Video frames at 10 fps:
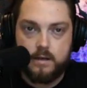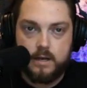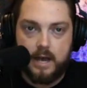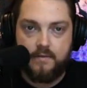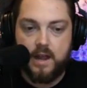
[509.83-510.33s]

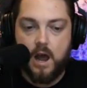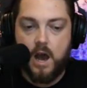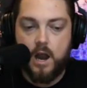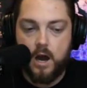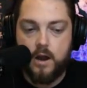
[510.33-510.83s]
and then
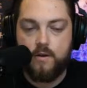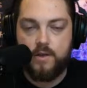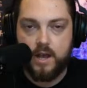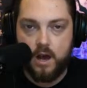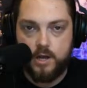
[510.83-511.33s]
not honor
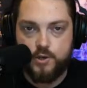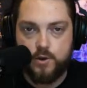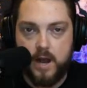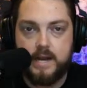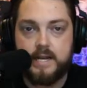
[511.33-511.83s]
the
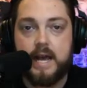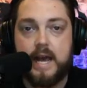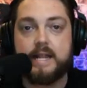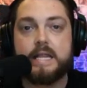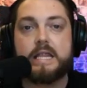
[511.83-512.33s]
contract,
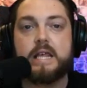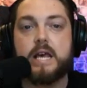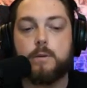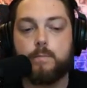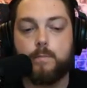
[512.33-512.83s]
and
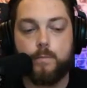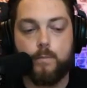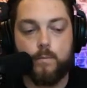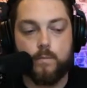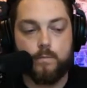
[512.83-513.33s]
then
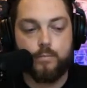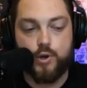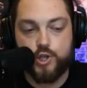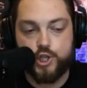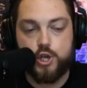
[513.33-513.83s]

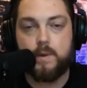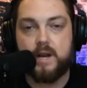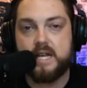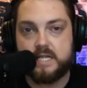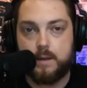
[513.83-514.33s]
put so
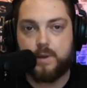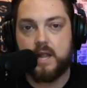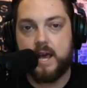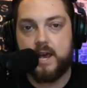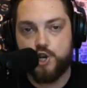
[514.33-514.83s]
many
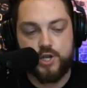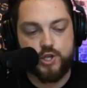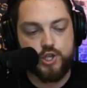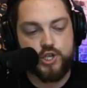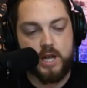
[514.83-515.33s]

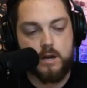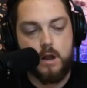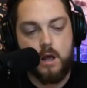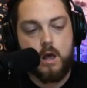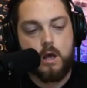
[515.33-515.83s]
stipulations and
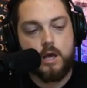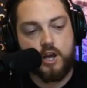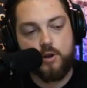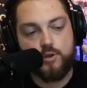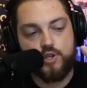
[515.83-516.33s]

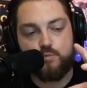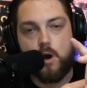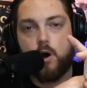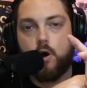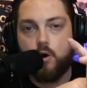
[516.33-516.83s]

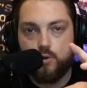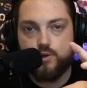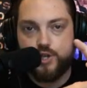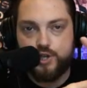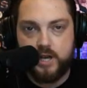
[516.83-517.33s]
small
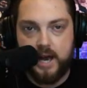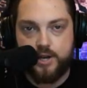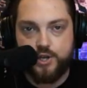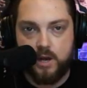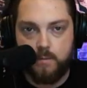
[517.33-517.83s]
holes that you got to
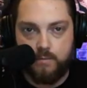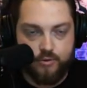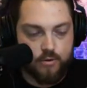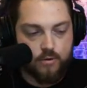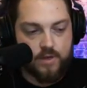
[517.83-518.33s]
jump
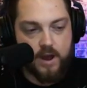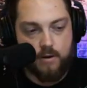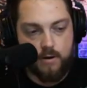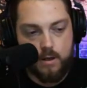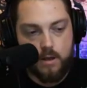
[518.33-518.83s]
through that are